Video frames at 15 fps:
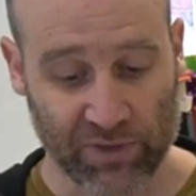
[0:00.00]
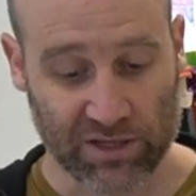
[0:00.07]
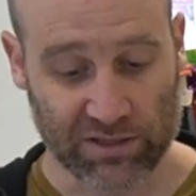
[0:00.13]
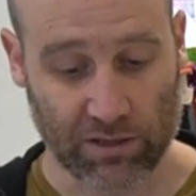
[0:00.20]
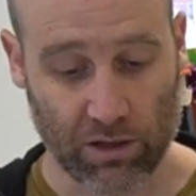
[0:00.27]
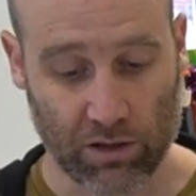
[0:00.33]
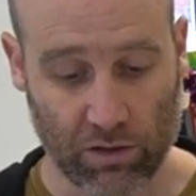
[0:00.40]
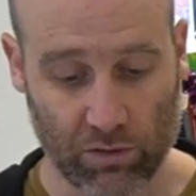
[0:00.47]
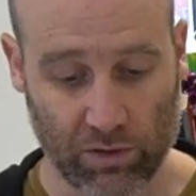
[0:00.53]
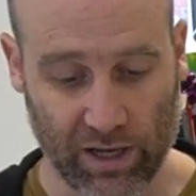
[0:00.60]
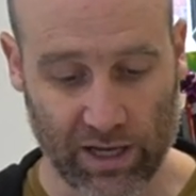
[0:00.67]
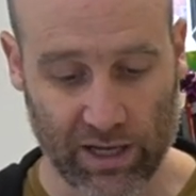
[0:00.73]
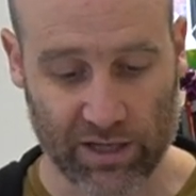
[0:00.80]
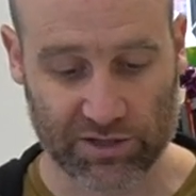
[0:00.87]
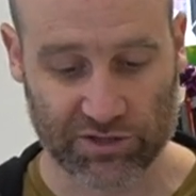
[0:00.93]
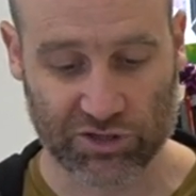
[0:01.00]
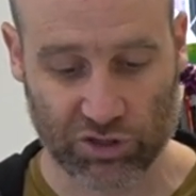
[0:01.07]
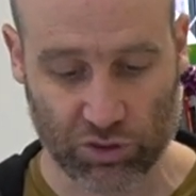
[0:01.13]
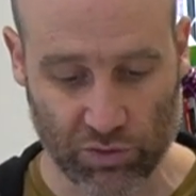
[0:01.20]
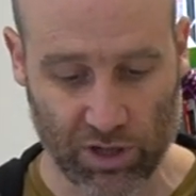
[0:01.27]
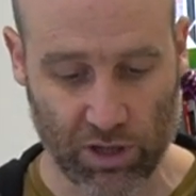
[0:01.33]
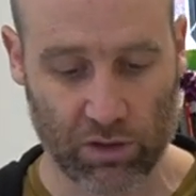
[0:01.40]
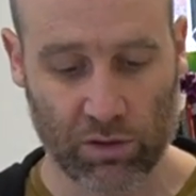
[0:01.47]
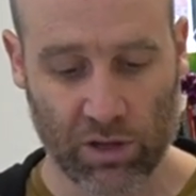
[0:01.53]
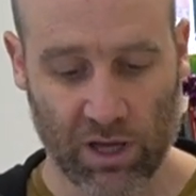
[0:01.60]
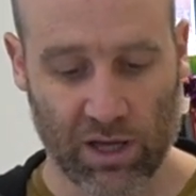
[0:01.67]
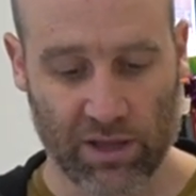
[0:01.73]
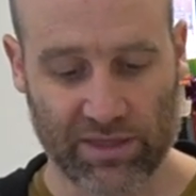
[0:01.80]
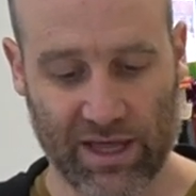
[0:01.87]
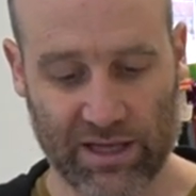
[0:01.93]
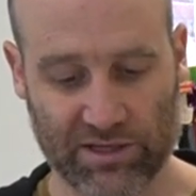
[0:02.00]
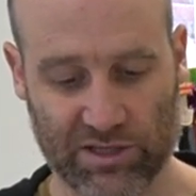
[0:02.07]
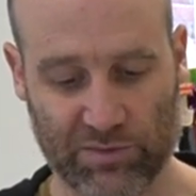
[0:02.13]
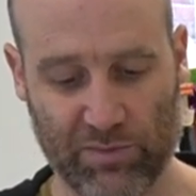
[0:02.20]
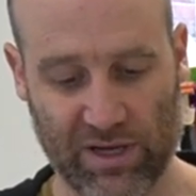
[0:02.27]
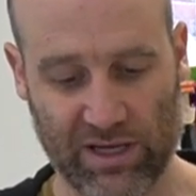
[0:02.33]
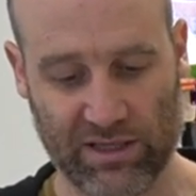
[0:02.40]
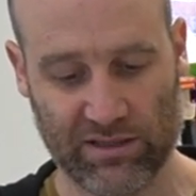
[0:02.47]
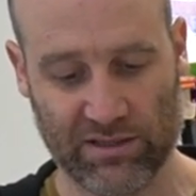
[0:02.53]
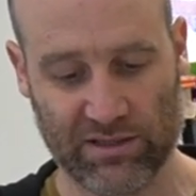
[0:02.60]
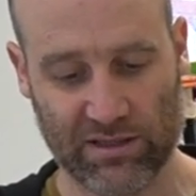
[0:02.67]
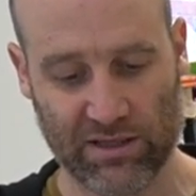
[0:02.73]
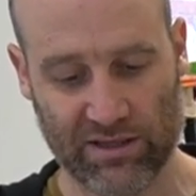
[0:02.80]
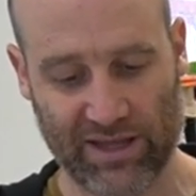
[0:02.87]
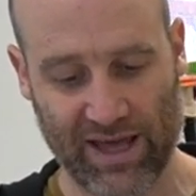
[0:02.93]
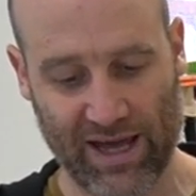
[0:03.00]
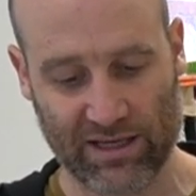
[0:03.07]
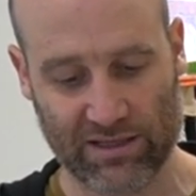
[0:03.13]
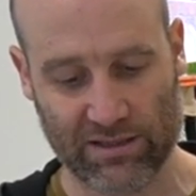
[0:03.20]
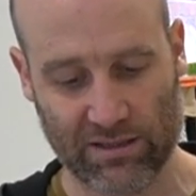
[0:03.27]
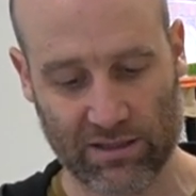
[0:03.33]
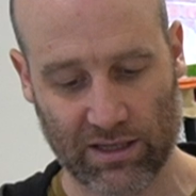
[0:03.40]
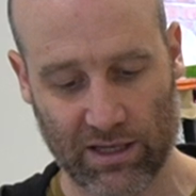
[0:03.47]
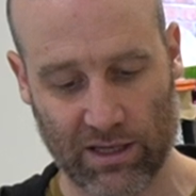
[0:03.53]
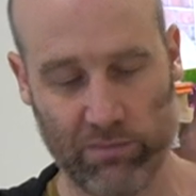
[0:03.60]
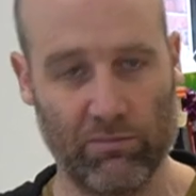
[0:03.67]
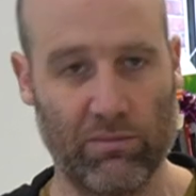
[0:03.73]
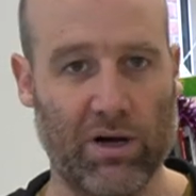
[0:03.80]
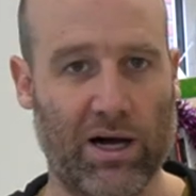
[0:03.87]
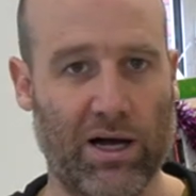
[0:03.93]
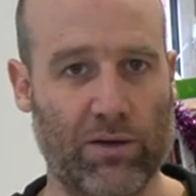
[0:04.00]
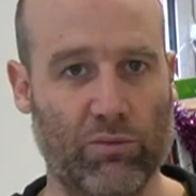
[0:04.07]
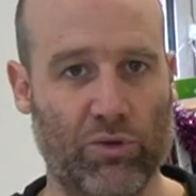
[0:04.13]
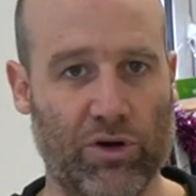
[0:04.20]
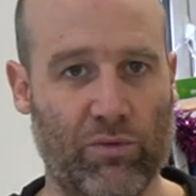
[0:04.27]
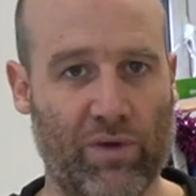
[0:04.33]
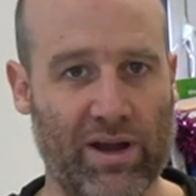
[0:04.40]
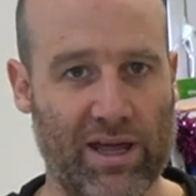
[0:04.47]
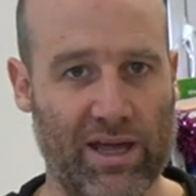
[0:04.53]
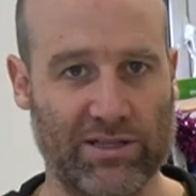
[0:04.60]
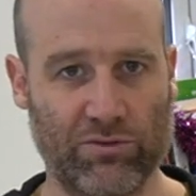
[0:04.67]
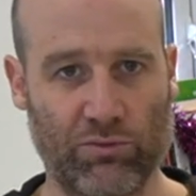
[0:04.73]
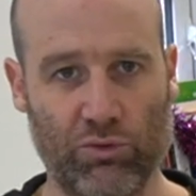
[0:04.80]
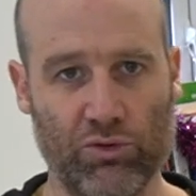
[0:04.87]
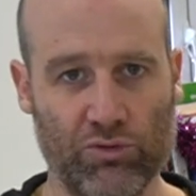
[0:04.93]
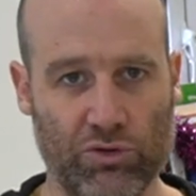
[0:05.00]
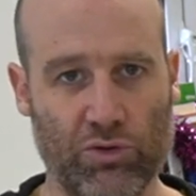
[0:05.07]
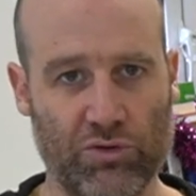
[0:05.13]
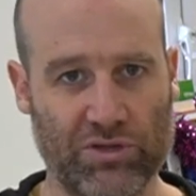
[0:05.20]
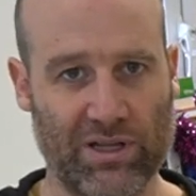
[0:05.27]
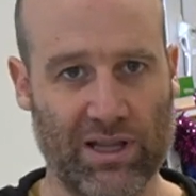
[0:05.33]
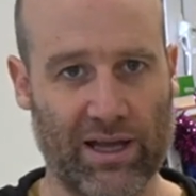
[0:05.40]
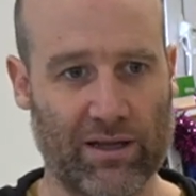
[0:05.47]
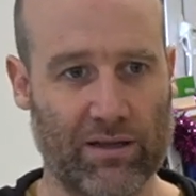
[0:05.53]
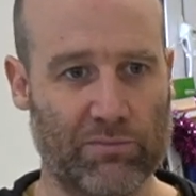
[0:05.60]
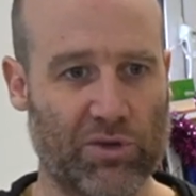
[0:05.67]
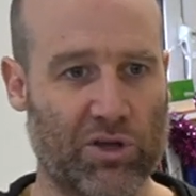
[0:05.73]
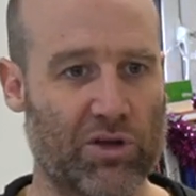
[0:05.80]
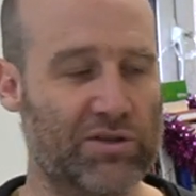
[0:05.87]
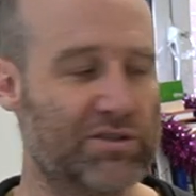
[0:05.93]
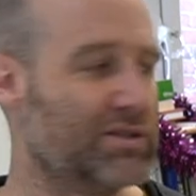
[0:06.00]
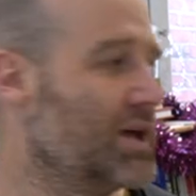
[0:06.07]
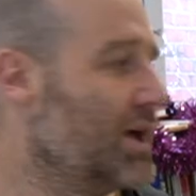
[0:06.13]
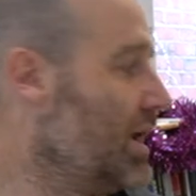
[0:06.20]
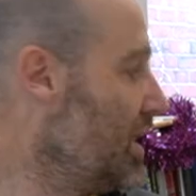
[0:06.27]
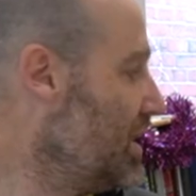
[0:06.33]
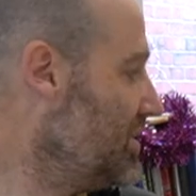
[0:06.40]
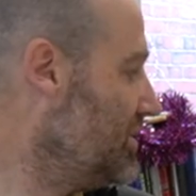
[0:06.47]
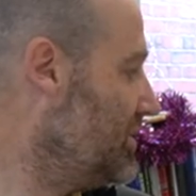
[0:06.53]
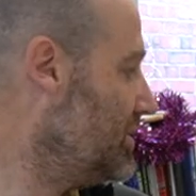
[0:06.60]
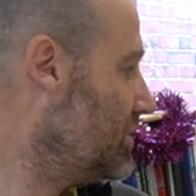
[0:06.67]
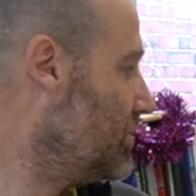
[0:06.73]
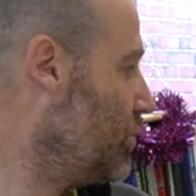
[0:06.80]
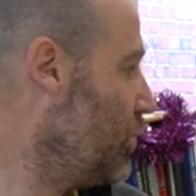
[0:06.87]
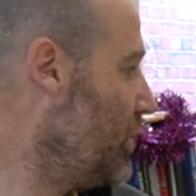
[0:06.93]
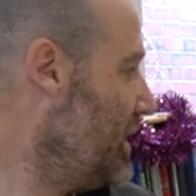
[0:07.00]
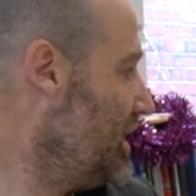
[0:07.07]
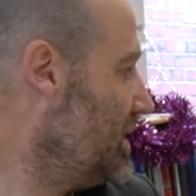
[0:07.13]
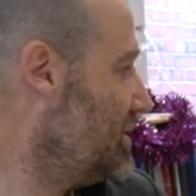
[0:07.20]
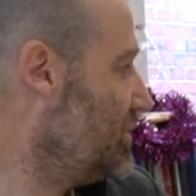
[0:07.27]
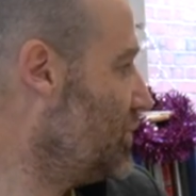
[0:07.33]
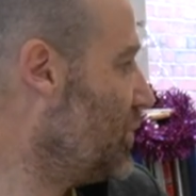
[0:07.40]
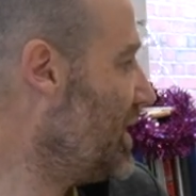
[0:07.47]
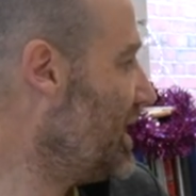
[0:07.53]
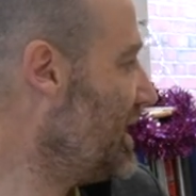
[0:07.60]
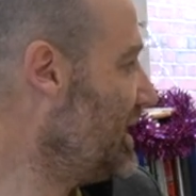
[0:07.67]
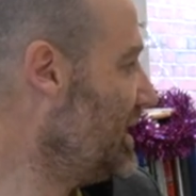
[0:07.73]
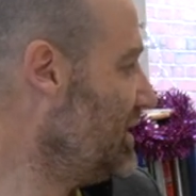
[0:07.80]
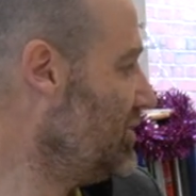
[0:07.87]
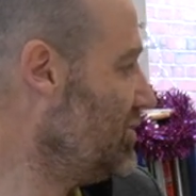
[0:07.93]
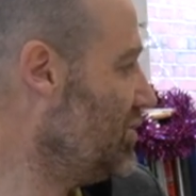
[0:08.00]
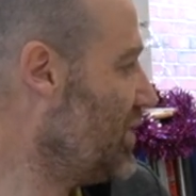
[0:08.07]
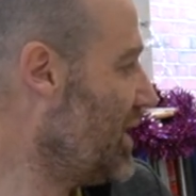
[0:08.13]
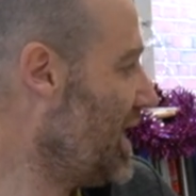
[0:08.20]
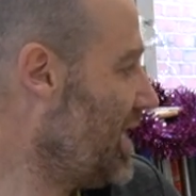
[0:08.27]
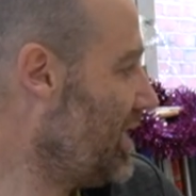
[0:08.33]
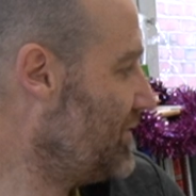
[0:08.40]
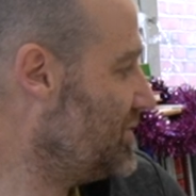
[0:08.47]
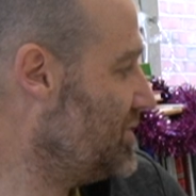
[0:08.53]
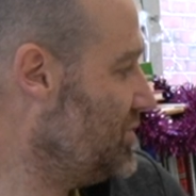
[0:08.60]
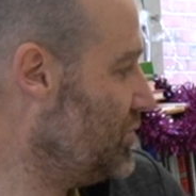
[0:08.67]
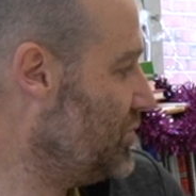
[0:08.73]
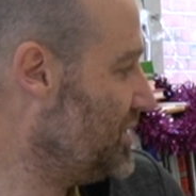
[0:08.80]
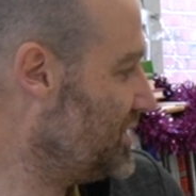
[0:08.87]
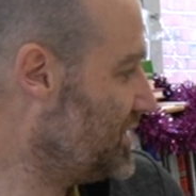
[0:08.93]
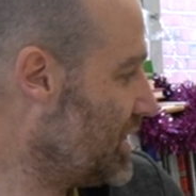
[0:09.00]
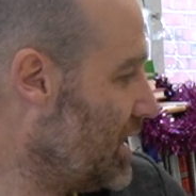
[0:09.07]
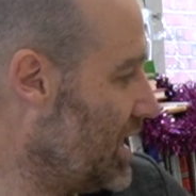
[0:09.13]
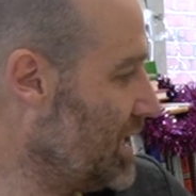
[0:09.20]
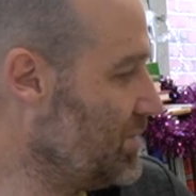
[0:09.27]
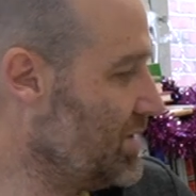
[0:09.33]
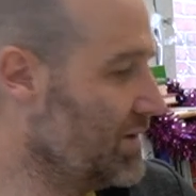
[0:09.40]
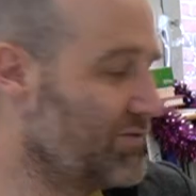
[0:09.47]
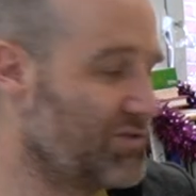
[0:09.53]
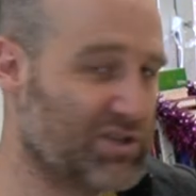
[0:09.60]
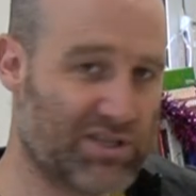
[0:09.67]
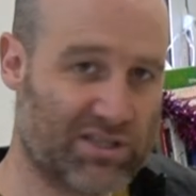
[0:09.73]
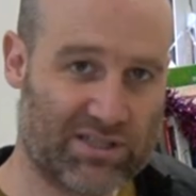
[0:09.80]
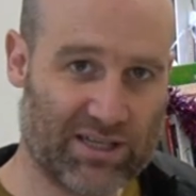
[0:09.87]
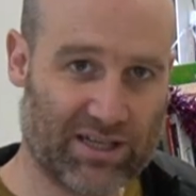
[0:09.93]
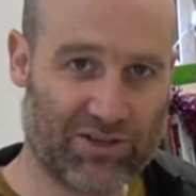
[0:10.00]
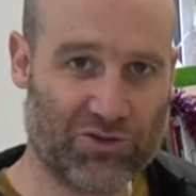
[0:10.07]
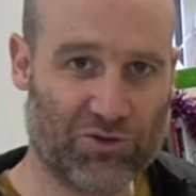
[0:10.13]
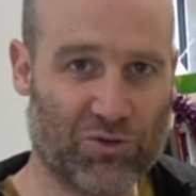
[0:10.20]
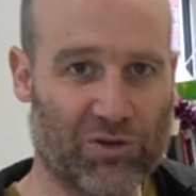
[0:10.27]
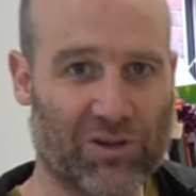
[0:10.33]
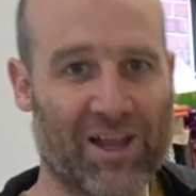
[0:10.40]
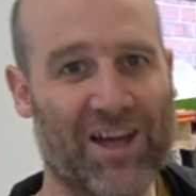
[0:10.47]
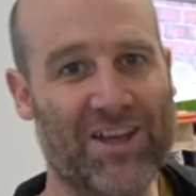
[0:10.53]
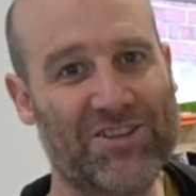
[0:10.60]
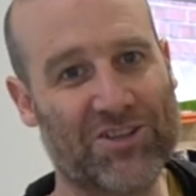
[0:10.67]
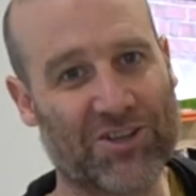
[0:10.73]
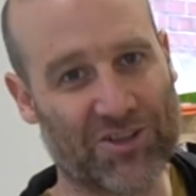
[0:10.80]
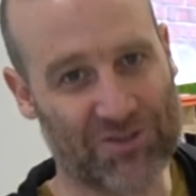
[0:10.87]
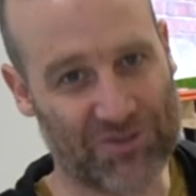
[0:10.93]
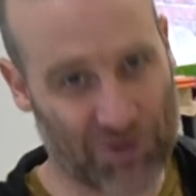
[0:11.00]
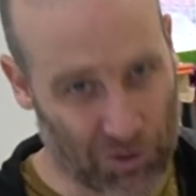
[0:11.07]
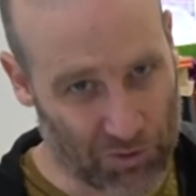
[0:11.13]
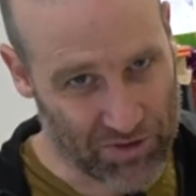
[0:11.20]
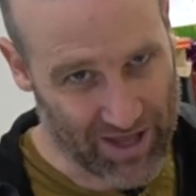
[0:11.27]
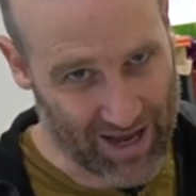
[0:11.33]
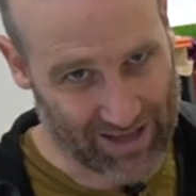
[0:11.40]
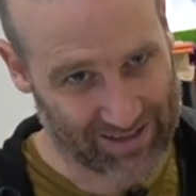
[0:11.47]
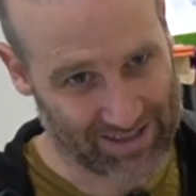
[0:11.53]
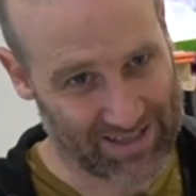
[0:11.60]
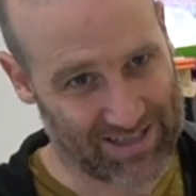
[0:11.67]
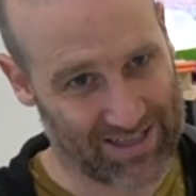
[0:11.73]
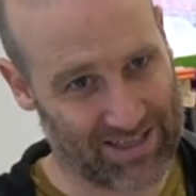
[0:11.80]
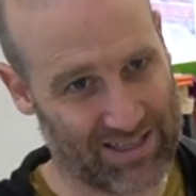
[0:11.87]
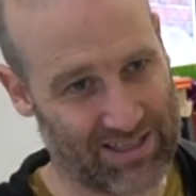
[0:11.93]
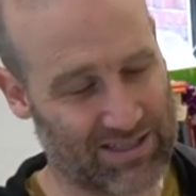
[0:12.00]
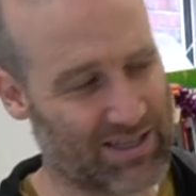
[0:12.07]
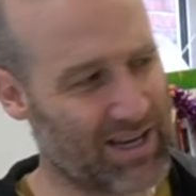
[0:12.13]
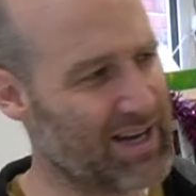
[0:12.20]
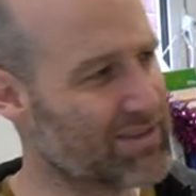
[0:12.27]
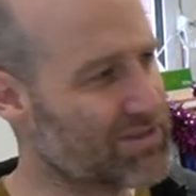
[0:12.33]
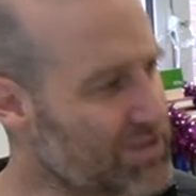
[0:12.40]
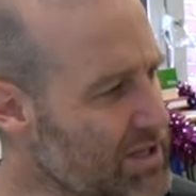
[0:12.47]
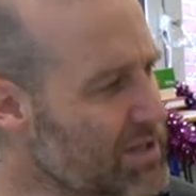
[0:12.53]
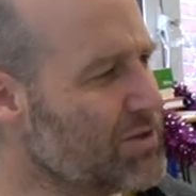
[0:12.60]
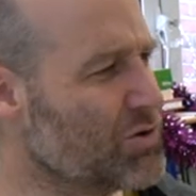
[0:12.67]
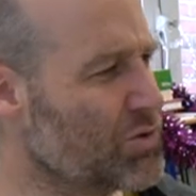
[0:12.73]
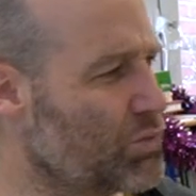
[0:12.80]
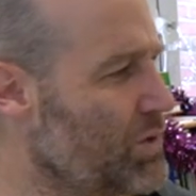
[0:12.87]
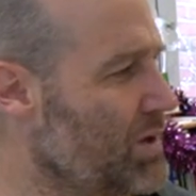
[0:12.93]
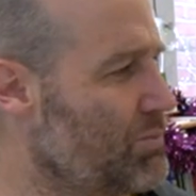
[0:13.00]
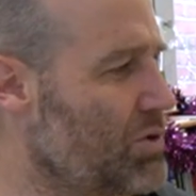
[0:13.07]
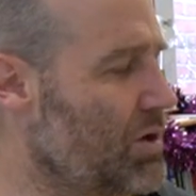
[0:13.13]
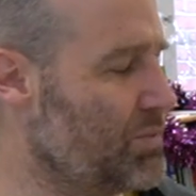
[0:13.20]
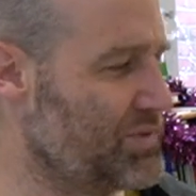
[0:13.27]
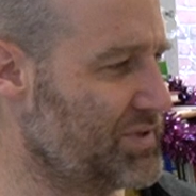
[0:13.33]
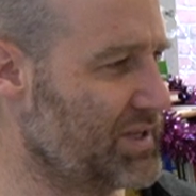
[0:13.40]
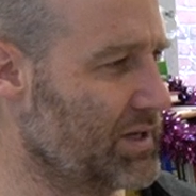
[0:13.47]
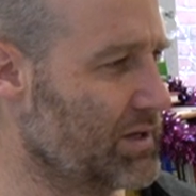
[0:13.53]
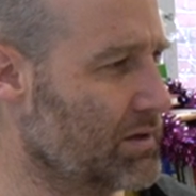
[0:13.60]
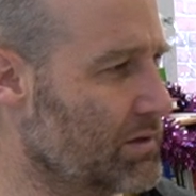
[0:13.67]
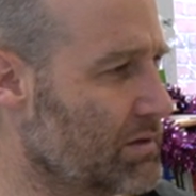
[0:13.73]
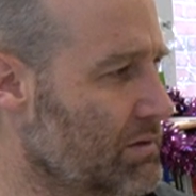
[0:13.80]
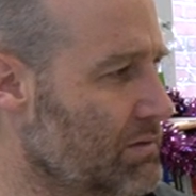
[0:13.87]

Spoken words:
So sudo, that just means that I want to run it as a root user, because the weird way you have to do the timing for the signal to control the LEDs, I think you're repurposing